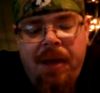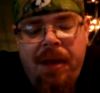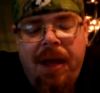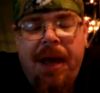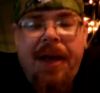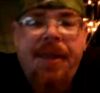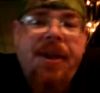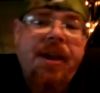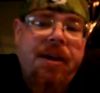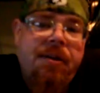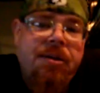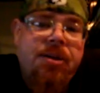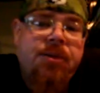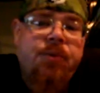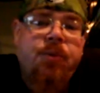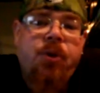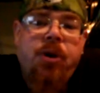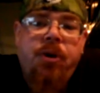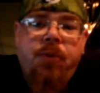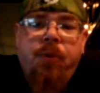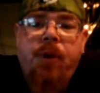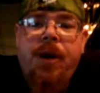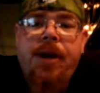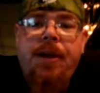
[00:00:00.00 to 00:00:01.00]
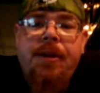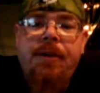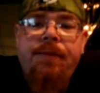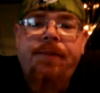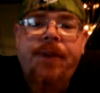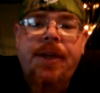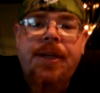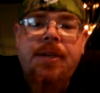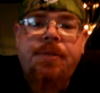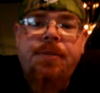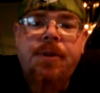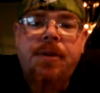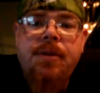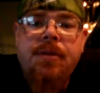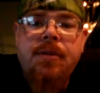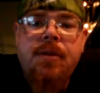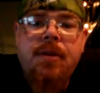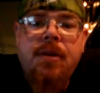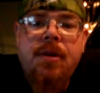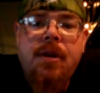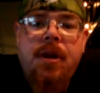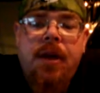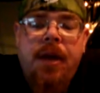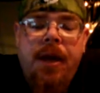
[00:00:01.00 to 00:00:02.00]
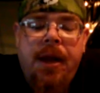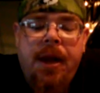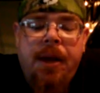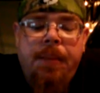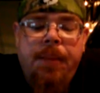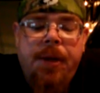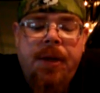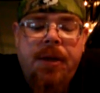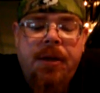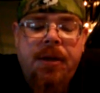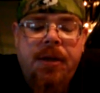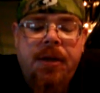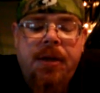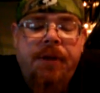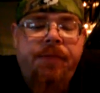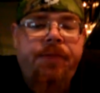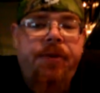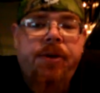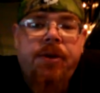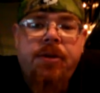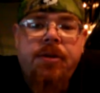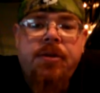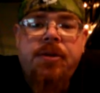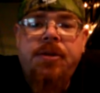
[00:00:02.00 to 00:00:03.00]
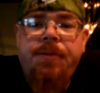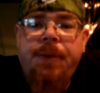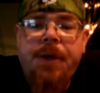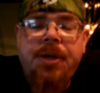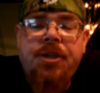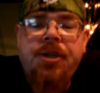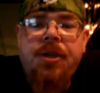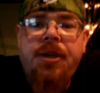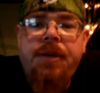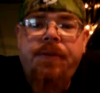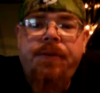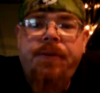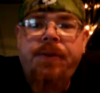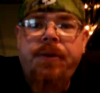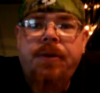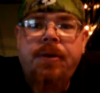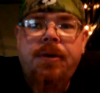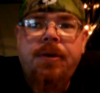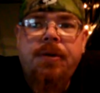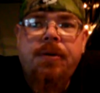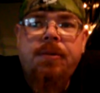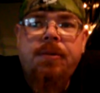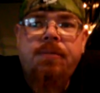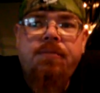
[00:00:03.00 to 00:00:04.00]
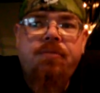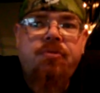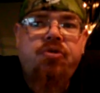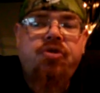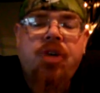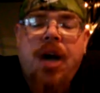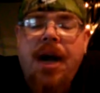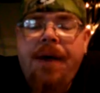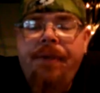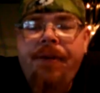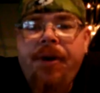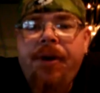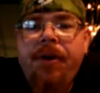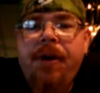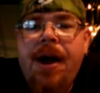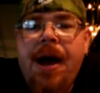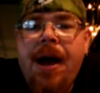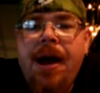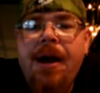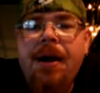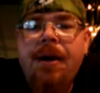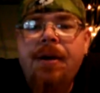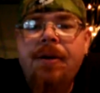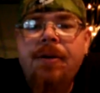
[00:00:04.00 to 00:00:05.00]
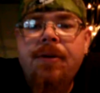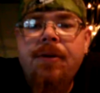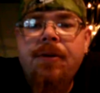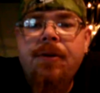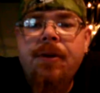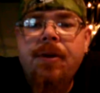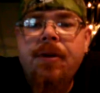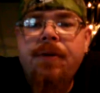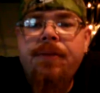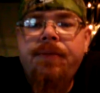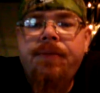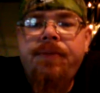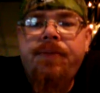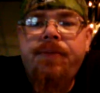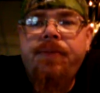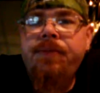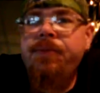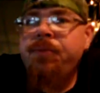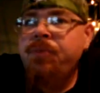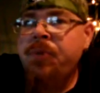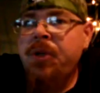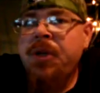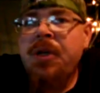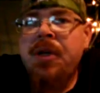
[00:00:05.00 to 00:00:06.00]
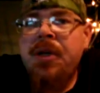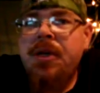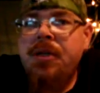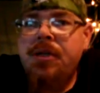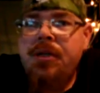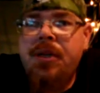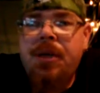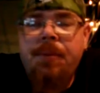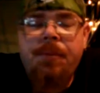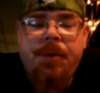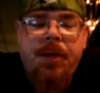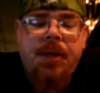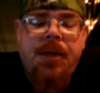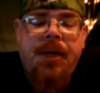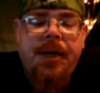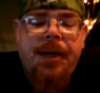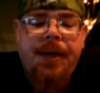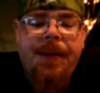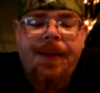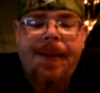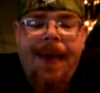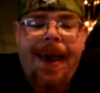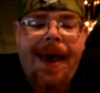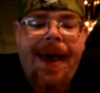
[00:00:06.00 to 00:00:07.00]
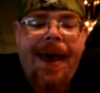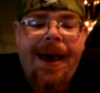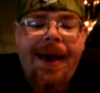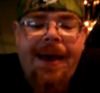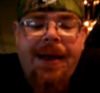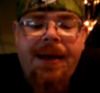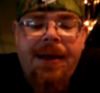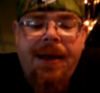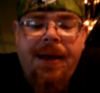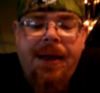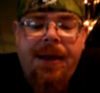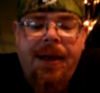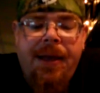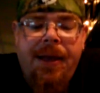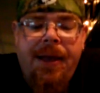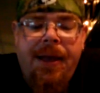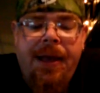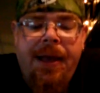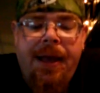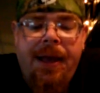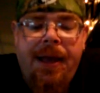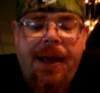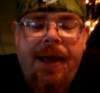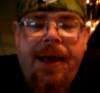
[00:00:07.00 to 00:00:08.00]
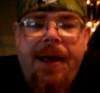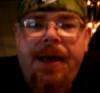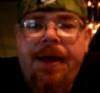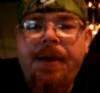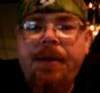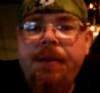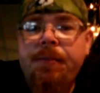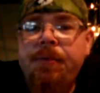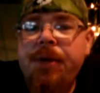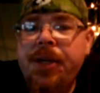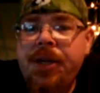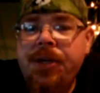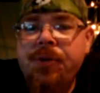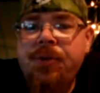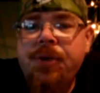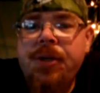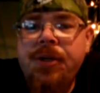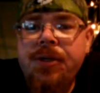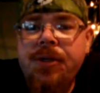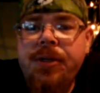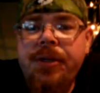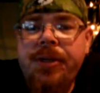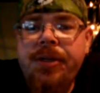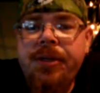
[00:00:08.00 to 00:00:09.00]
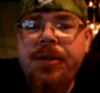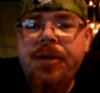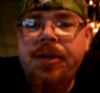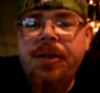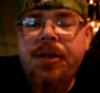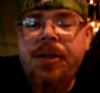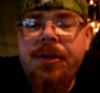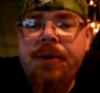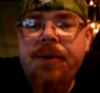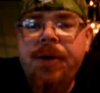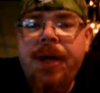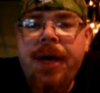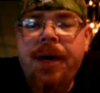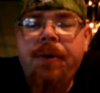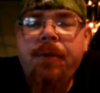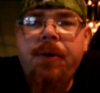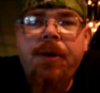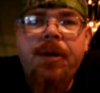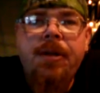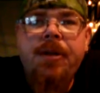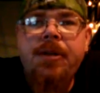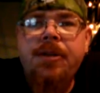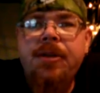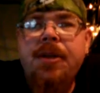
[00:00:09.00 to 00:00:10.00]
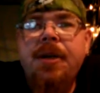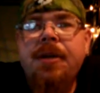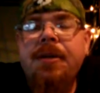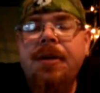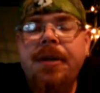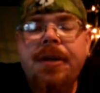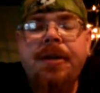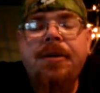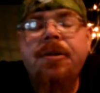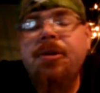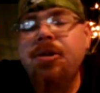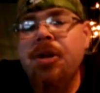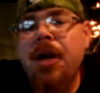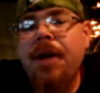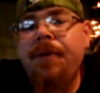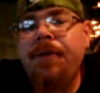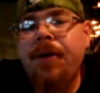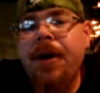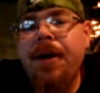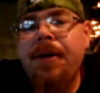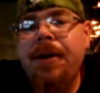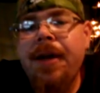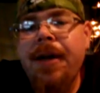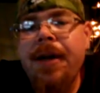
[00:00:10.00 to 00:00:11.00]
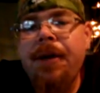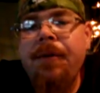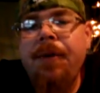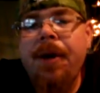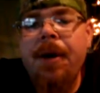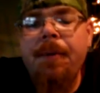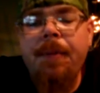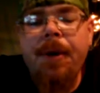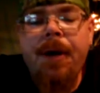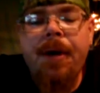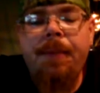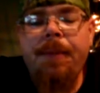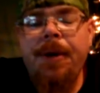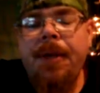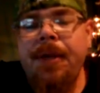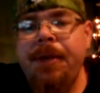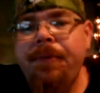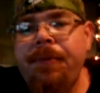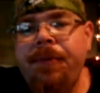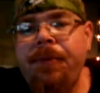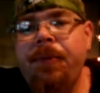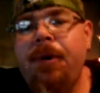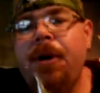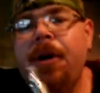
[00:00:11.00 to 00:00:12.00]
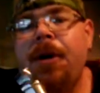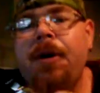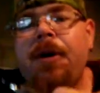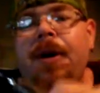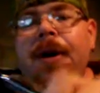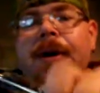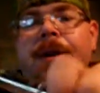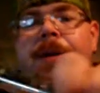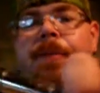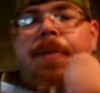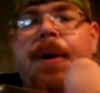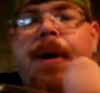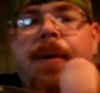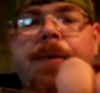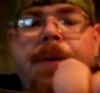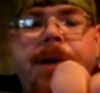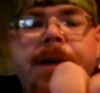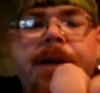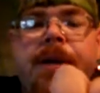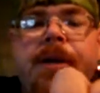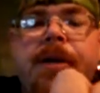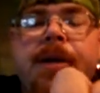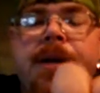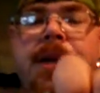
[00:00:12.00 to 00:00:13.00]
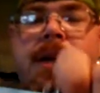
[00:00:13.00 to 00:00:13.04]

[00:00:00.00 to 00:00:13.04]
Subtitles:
I think it was a worthwhile investment. And I mean, if you're especially if you're driving around or something like that in a place where it's legal to do that, well, it's not legal to drive around anywhere. But I mean, if you want to go out in the public,